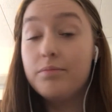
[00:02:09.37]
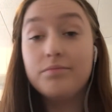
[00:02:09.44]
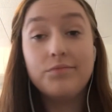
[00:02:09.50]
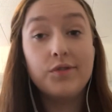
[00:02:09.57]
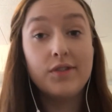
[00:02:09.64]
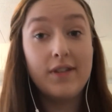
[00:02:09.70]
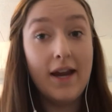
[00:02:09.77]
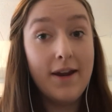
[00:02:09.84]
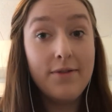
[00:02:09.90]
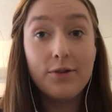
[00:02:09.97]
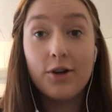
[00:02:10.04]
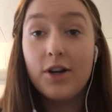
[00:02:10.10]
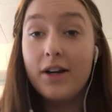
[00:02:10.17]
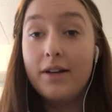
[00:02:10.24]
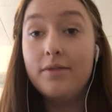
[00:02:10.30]

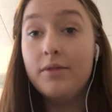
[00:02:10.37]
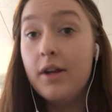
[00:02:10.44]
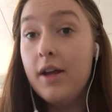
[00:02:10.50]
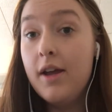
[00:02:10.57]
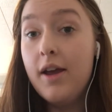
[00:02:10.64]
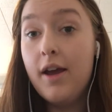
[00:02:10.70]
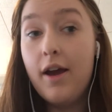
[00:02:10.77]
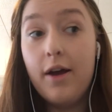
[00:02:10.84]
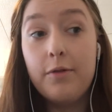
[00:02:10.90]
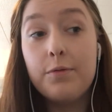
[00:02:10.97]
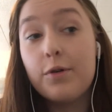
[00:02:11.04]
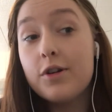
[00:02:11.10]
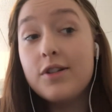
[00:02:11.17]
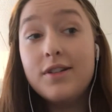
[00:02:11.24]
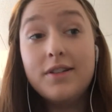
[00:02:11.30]
safer and,
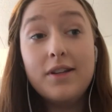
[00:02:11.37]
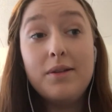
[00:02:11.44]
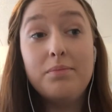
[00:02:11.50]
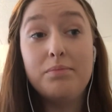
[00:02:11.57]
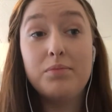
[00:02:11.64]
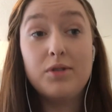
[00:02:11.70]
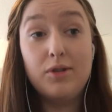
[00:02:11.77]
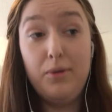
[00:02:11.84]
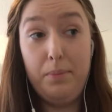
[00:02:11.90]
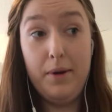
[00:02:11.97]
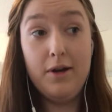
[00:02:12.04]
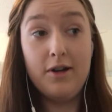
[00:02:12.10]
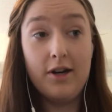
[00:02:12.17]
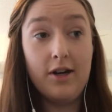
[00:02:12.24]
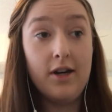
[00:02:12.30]
unfortunately,
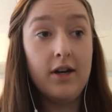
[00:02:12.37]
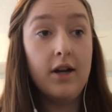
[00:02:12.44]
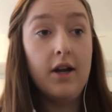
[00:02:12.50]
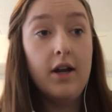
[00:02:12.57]
superior.